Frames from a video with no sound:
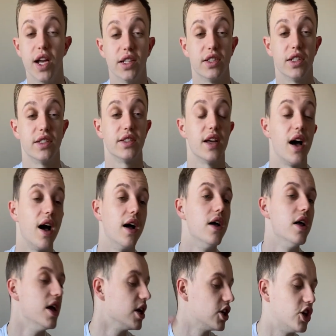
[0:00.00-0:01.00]
to start.
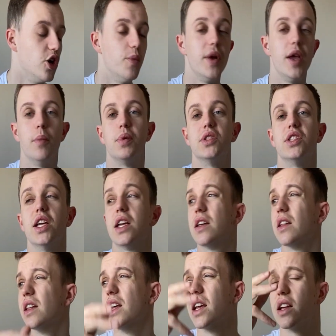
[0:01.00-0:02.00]
QMe in
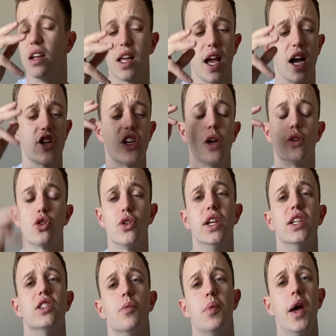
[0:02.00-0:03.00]
particular, you can cash out straight
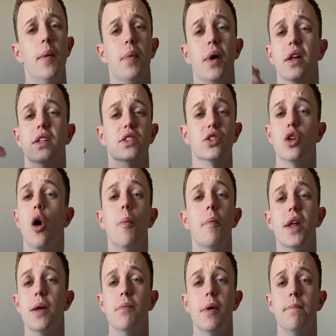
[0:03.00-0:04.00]
to PayPal, and there's no
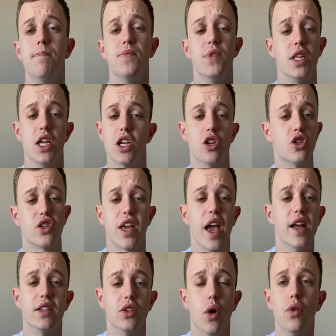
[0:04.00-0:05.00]
minimum. You can just get
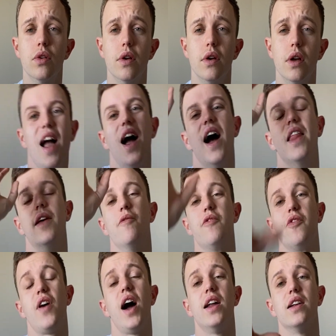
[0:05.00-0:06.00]
it done. And then
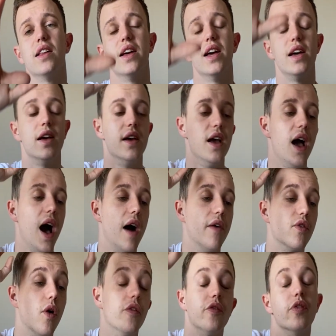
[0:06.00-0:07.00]
finally, I've
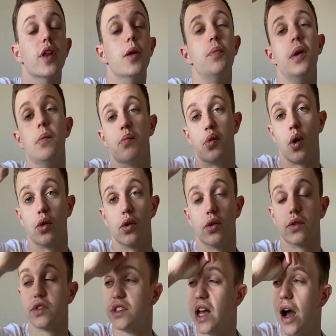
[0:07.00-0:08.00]
got flipping
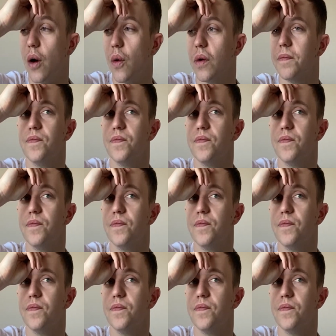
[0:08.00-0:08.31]
products. Now,